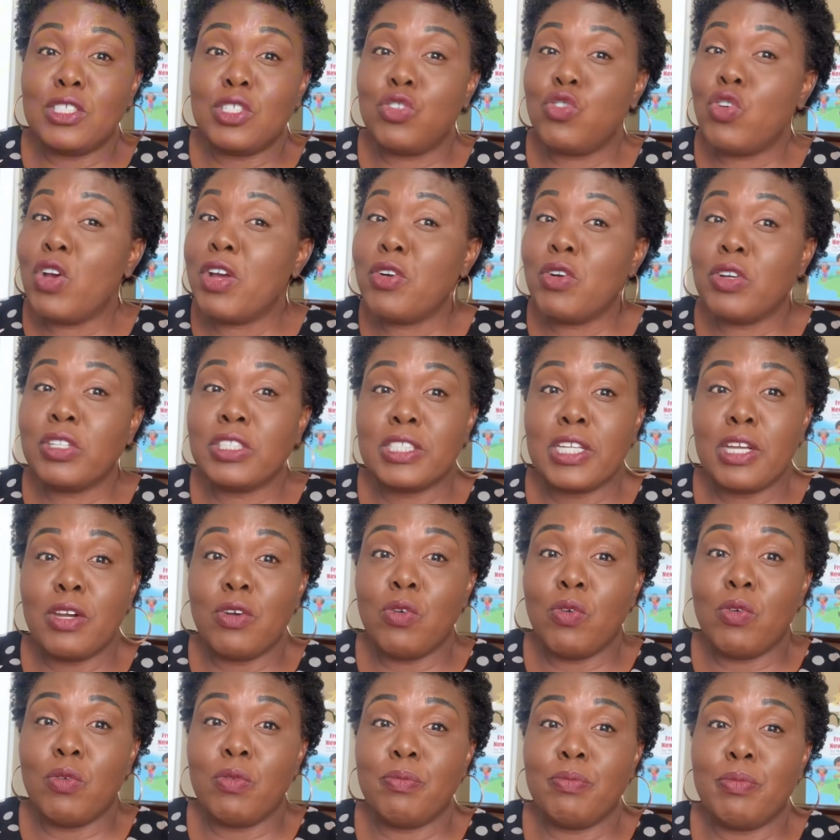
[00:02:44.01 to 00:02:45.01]
you're not
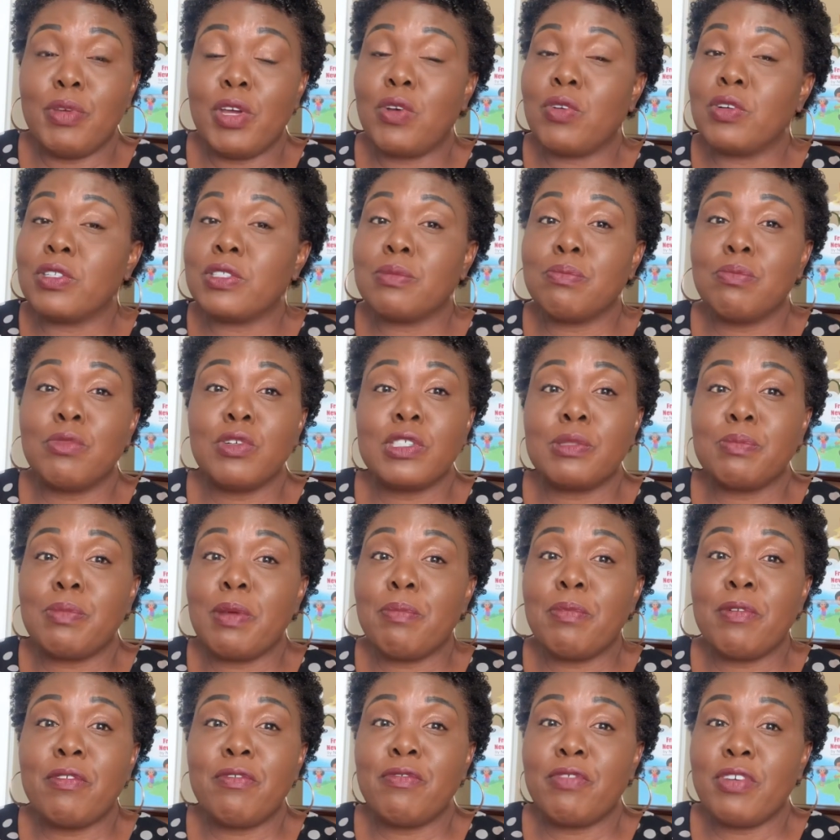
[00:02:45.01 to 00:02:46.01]
alone because most
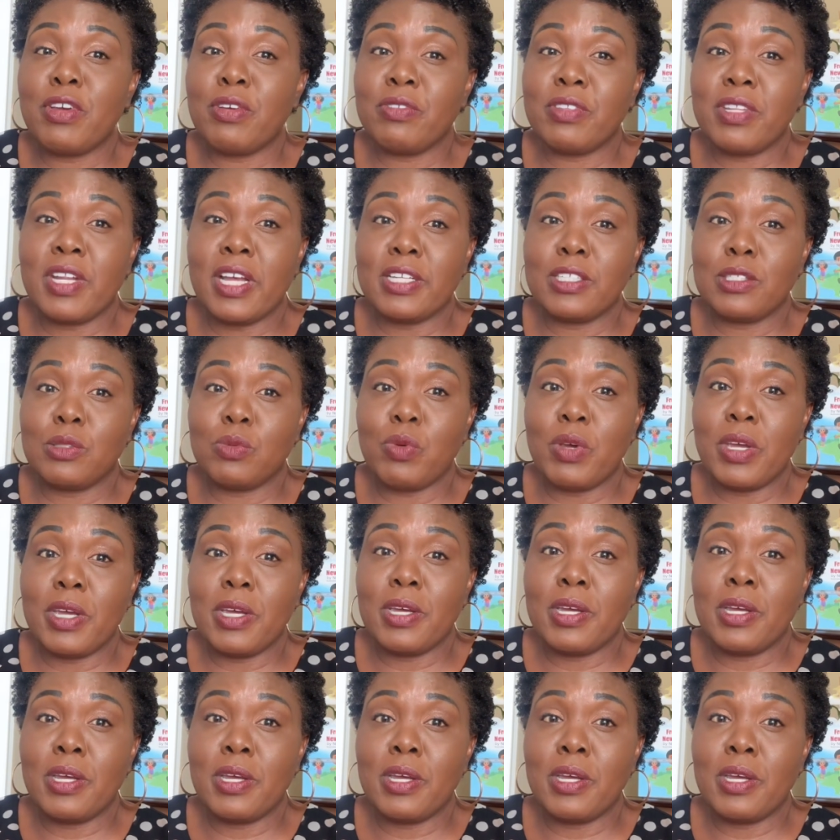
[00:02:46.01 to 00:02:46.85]
people feel that way.